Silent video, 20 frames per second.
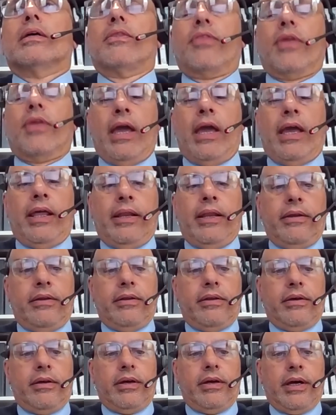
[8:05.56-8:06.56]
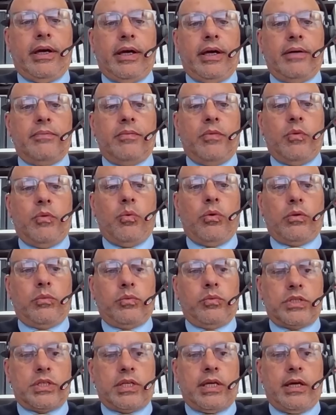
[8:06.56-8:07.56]
than what
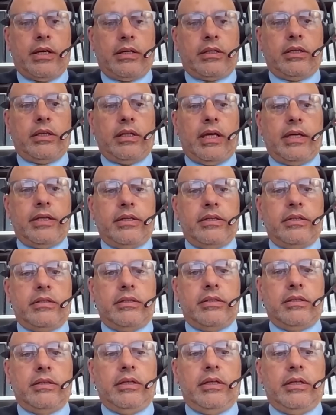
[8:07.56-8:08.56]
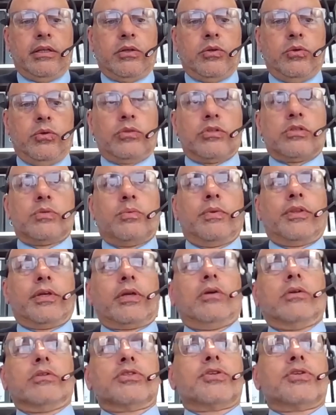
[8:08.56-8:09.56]
was calculated in accordance with the
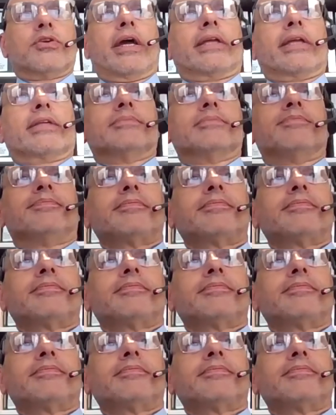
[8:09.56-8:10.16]
contract.